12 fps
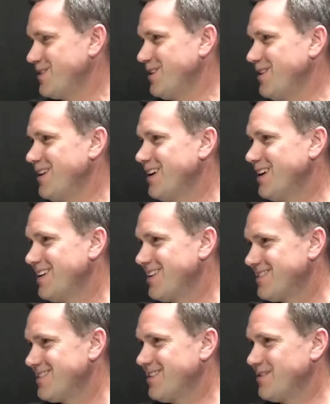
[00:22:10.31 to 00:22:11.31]
So
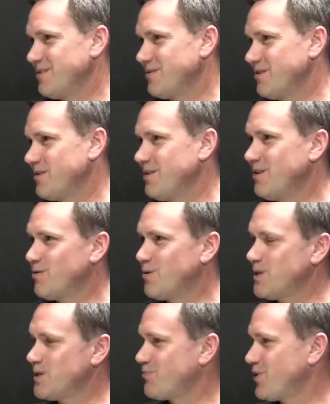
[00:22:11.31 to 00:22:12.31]
you're kind
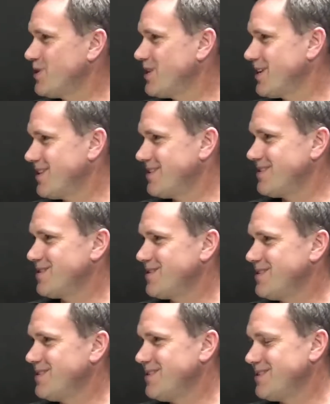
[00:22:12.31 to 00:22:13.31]
of always sprinting in a
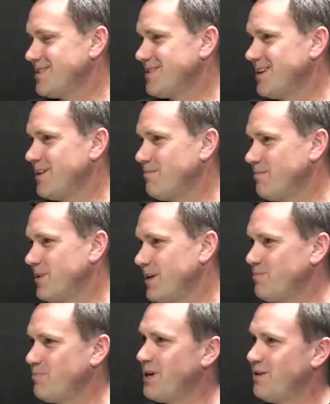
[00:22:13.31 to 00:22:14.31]
design sense.
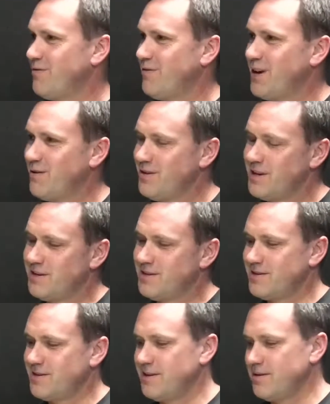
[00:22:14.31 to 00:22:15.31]
That's part of the fun of it.
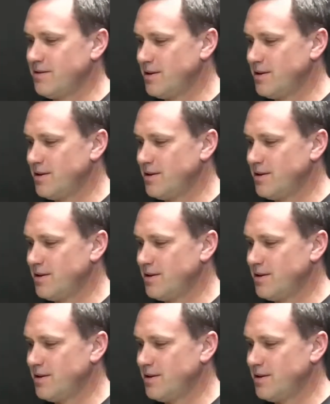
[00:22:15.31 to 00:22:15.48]
It's